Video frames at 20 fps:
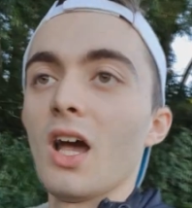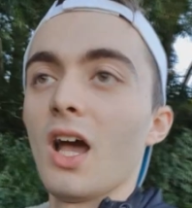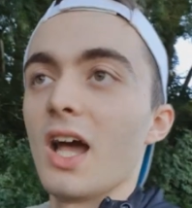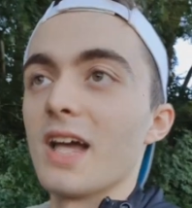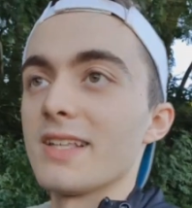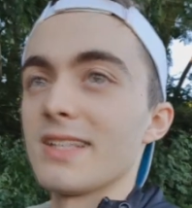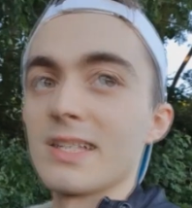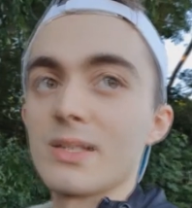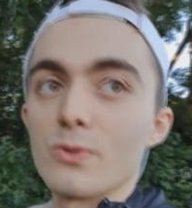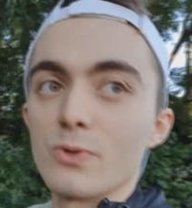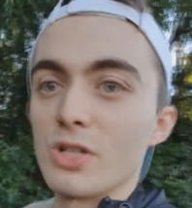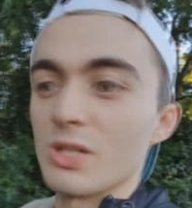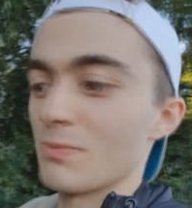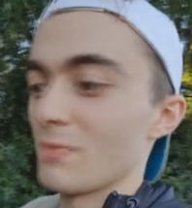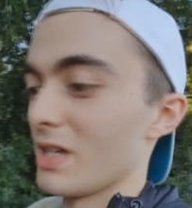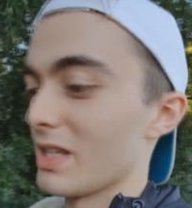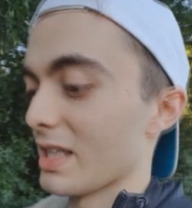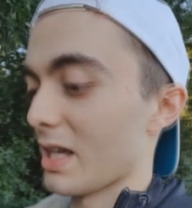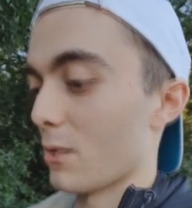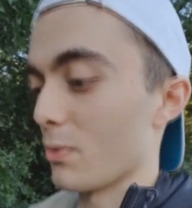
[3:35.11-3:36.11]
as this will just
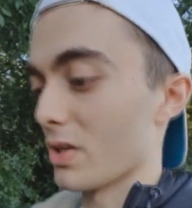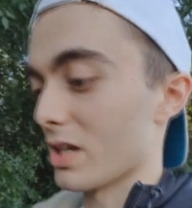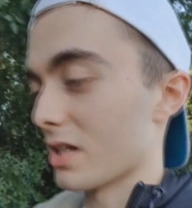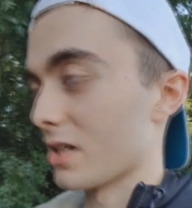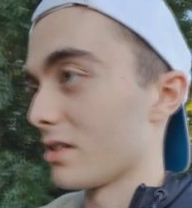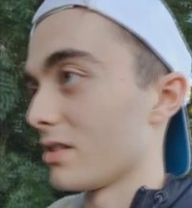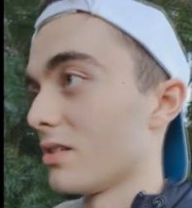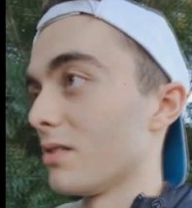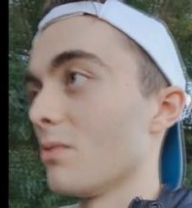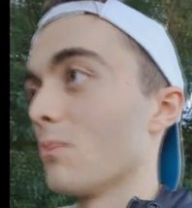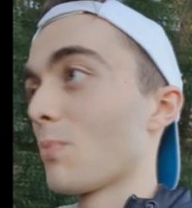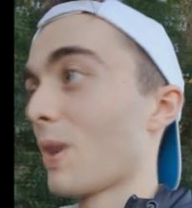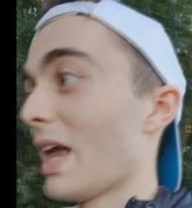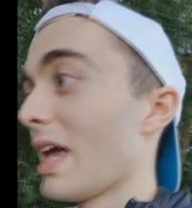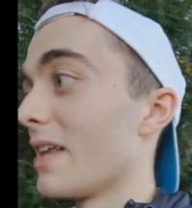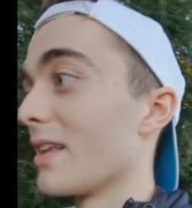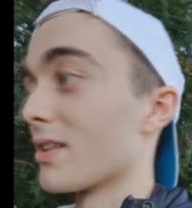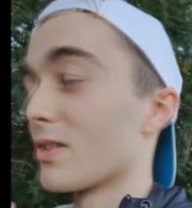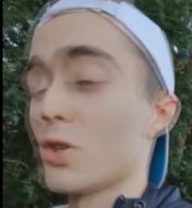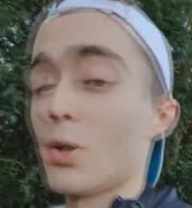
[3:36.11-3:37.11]
mean that we can
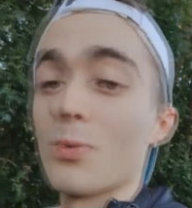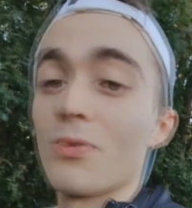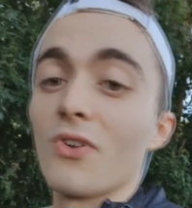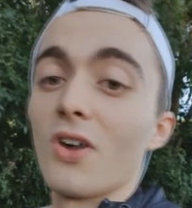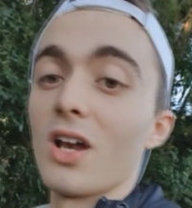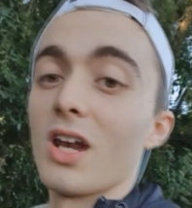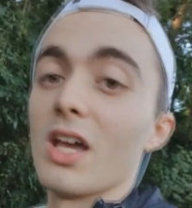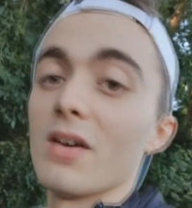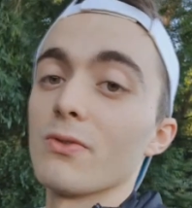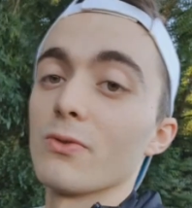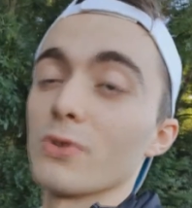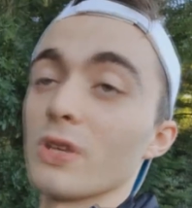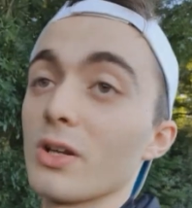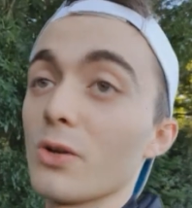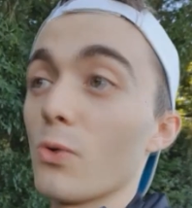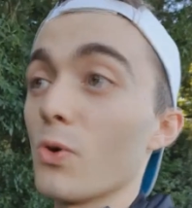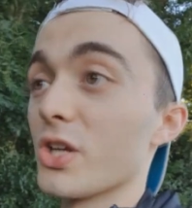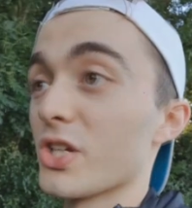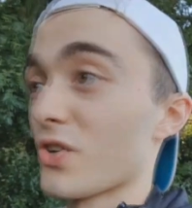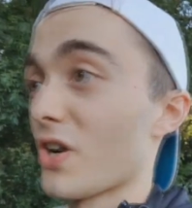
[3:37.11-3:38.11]
play at the top of our level and
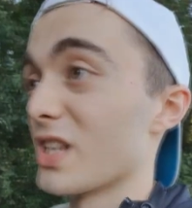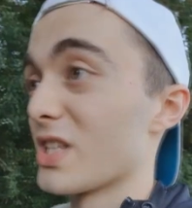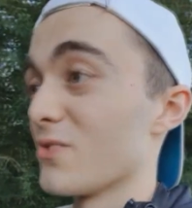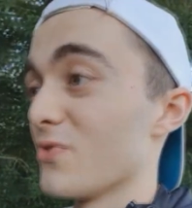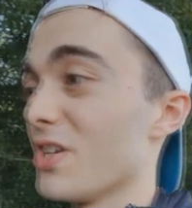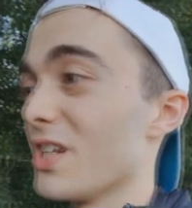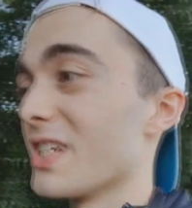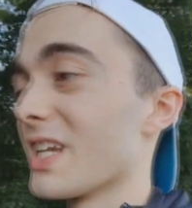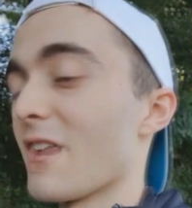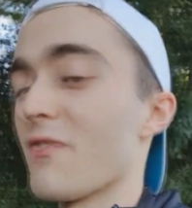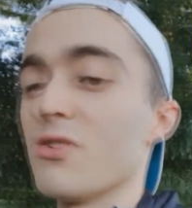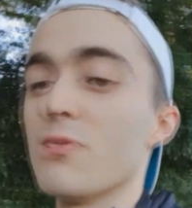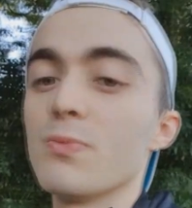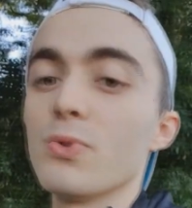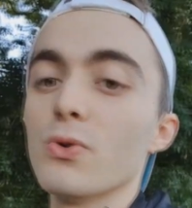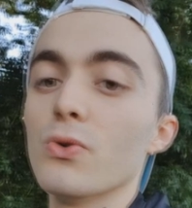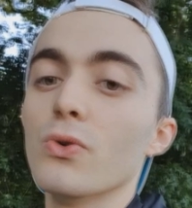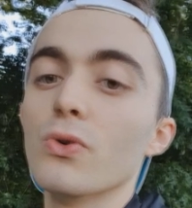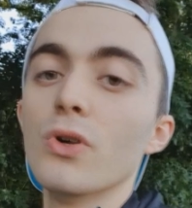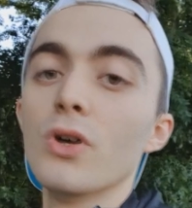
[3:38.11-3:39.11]
always try to reach every
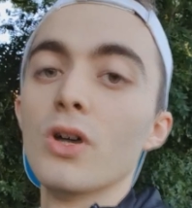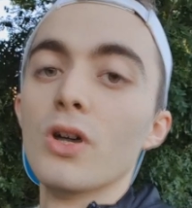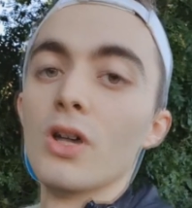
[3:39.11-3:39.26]
ball